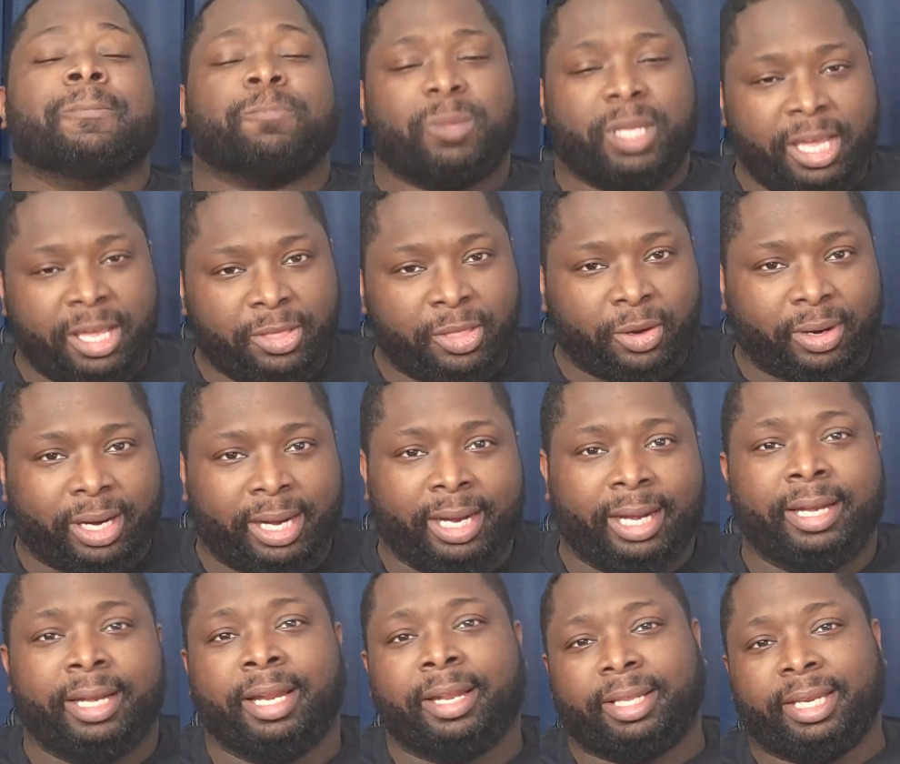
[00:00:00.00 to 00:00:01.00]
either
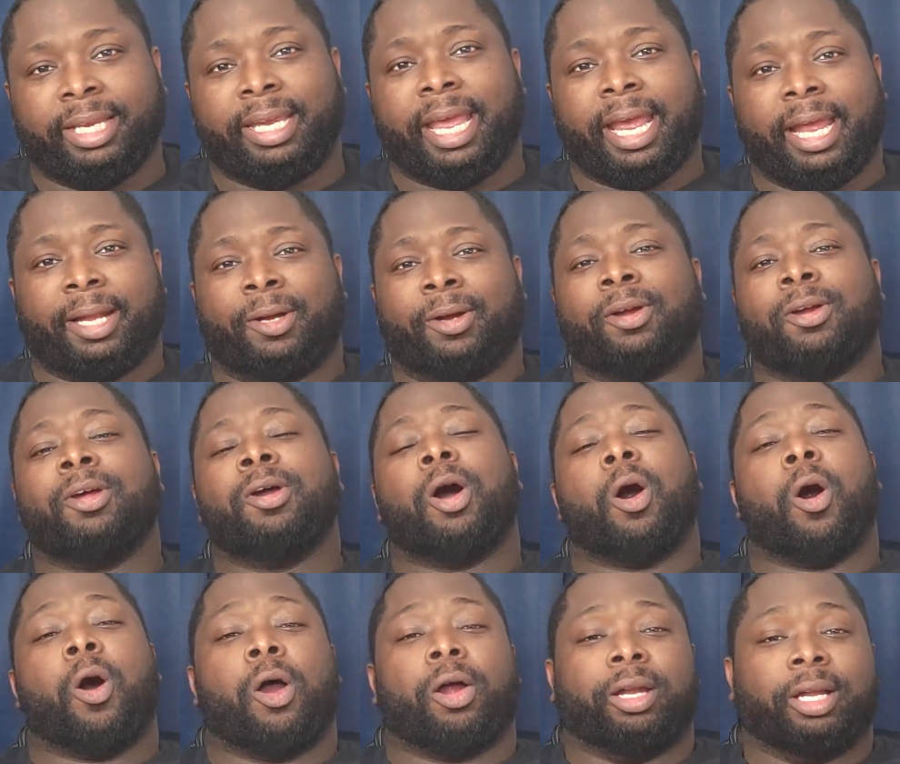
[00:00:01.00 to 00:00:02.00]
in the theater
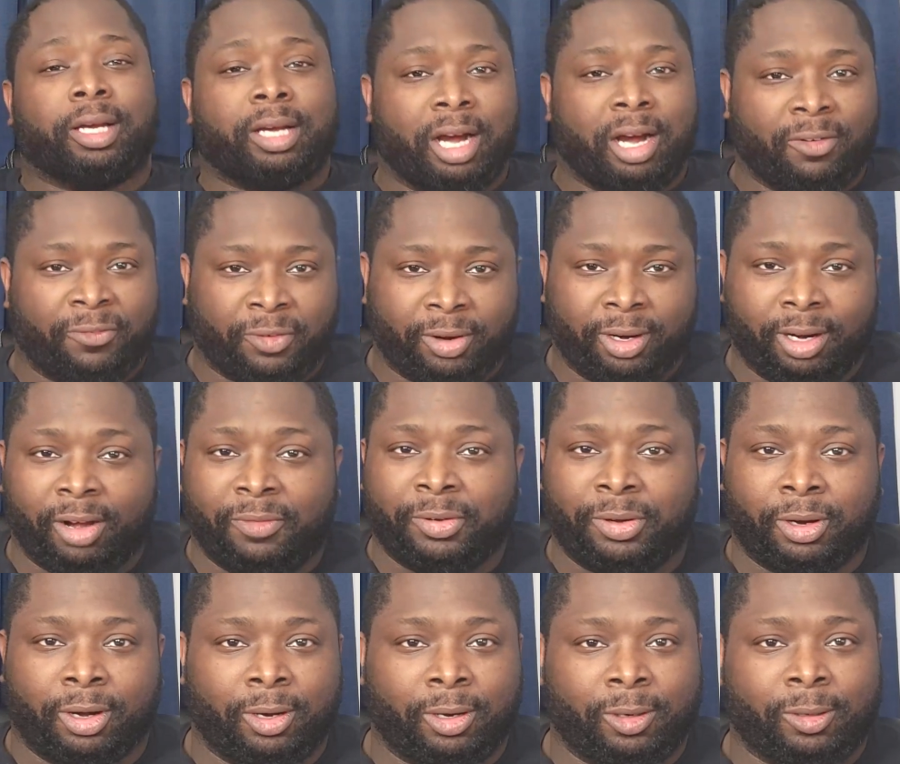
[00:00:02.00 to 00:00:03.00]
or in the comfort of
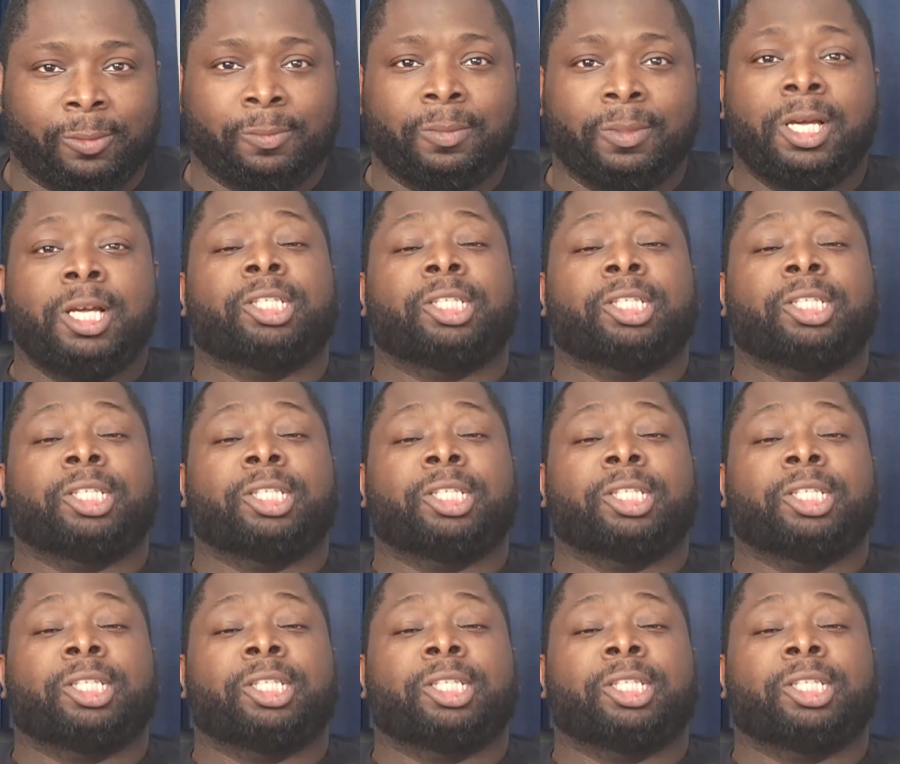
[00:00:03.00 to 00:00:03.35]
your home.